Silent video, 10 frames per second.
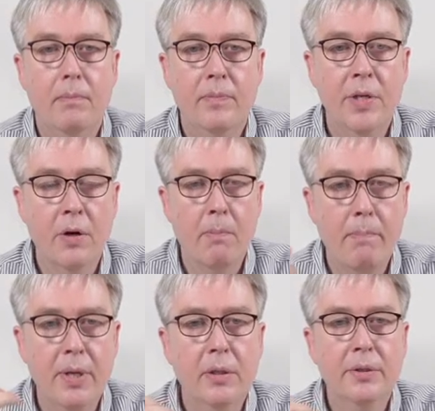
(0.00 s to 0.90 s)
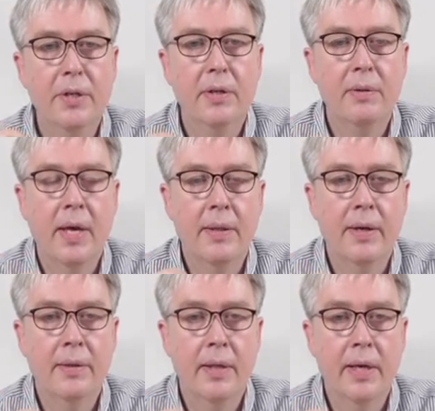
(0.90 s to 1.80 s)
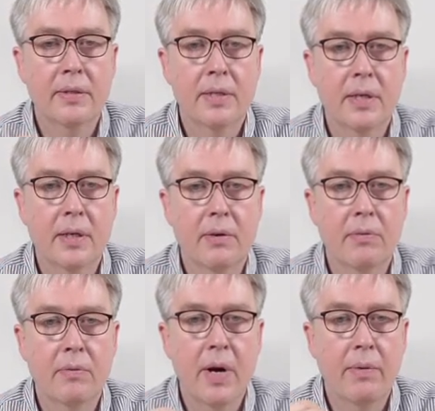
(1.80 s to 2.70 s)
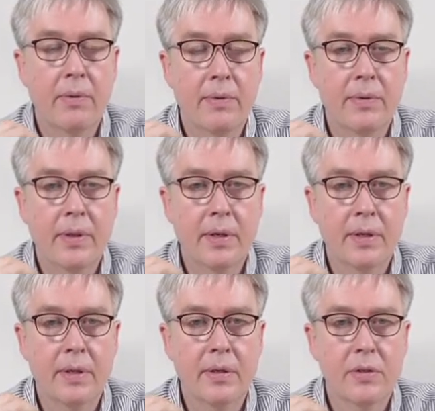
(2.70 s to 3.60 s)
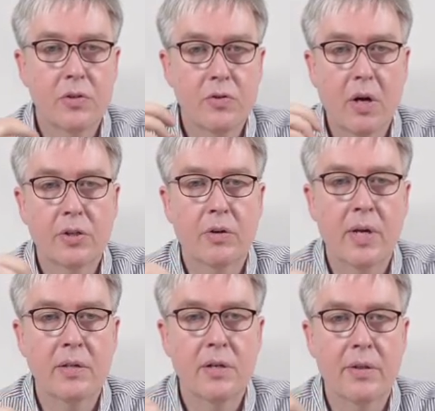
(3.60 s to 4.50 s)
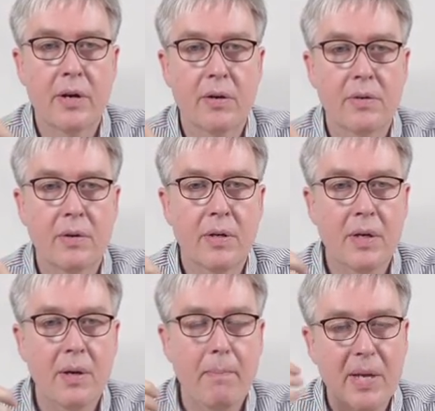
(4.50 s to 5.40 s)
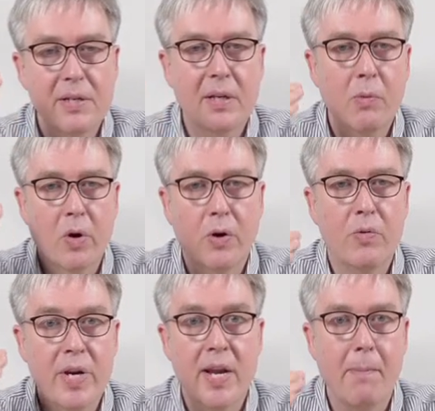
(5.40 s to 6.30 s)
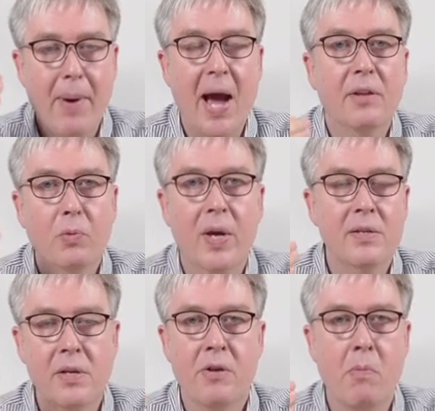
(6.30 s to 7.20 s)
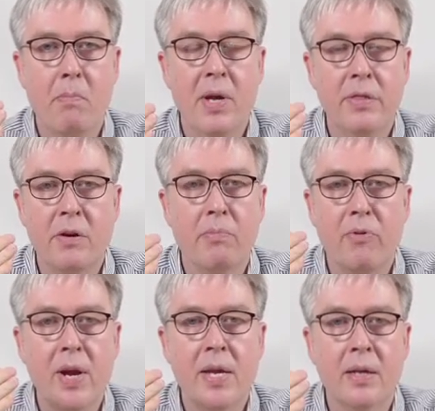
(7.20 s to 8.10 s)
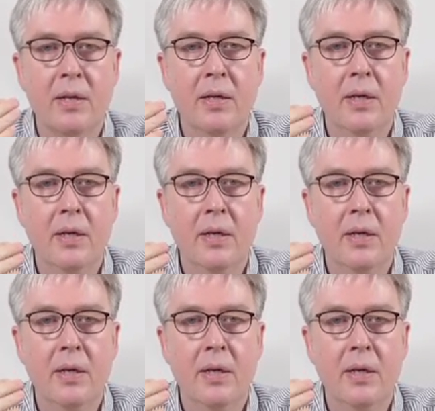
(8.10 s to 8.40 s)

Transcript: you know, build the, the, that uh, rep, the structure into their basically we're creating pathways in their in their brain